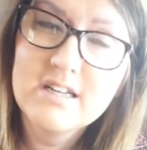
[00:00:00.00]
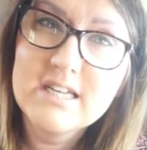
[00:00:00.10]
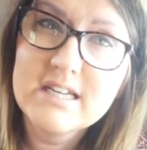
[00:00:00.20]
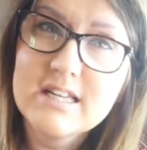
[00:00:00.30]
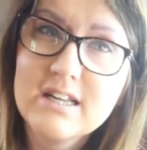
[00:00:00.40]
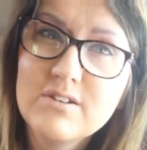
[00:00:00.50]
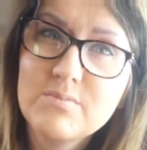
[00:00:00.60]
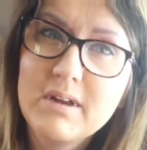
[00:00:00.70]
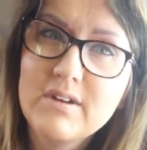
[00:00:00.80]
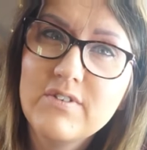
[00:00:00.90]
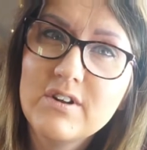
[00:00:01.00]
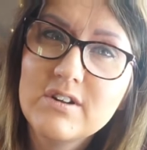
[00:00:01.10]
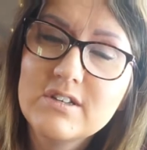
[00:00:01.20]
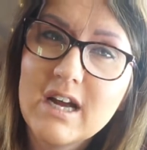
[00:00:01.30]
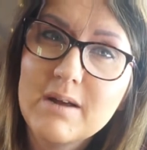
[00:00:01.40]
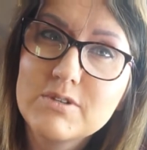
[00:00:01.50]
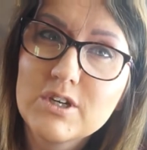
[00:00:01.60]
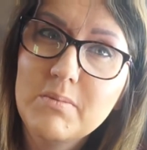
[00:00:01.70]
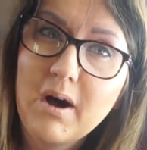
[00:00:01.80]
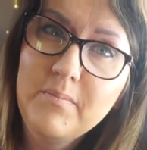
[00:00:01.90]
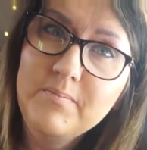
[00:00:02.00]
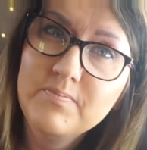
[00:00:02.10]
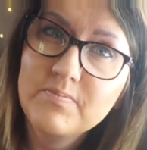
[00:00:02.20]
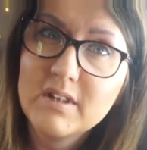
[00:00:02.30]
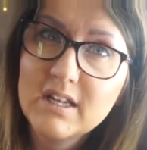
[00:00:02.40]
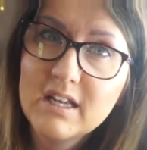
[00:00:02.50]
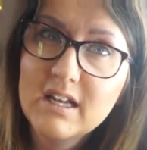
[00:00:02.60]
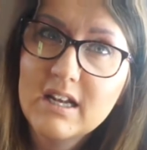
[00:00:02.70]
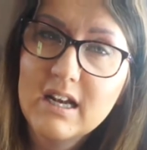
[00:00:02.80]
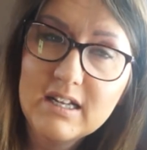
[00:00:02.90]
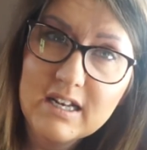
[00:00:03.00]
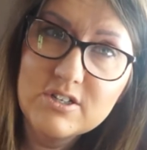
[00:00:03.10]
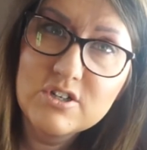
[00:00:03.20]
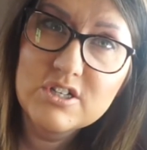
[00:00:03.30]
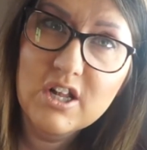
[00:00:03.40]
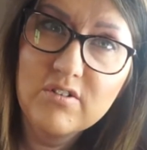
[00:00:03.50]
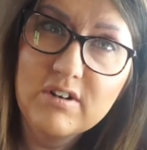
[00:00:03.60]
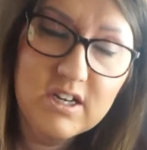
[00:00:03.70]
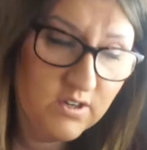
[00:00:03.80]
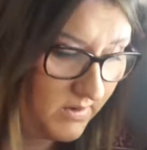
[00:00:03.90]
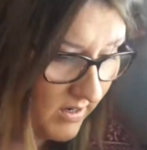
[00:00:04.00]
it takes a little bit of a time to come on, and it does slowly come